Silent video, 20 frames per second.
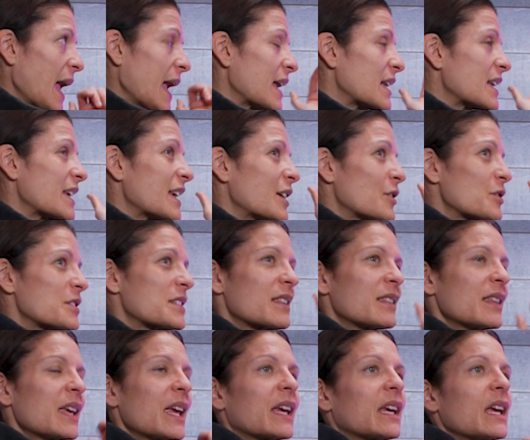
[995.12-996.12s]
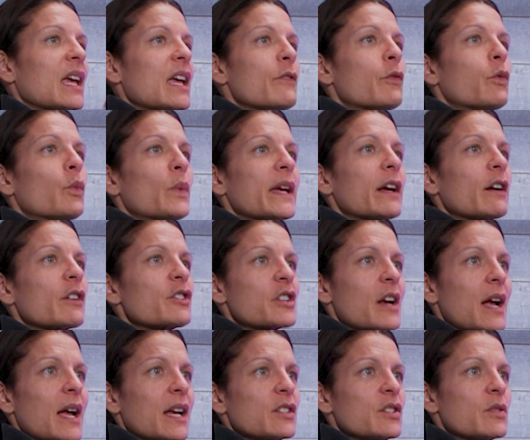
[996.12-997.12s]
And here's the thing. If we are
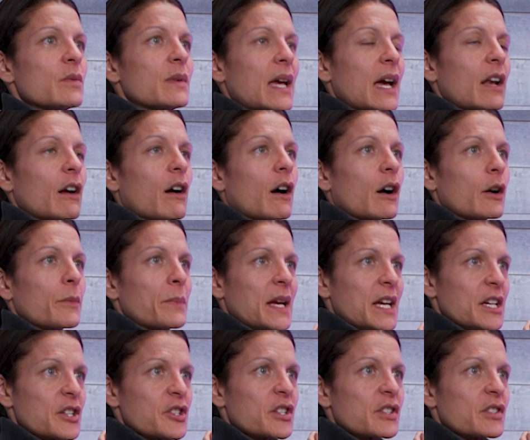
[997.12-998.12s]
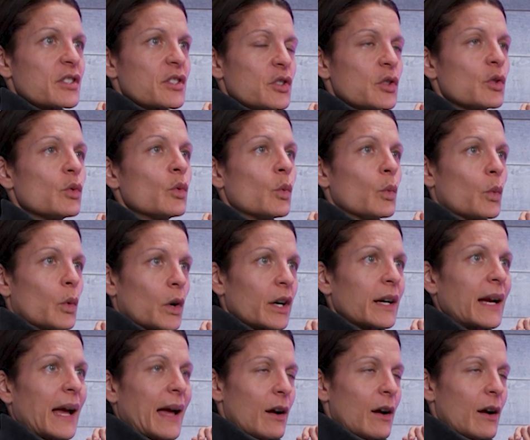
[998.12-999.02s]
trying to get our patients to work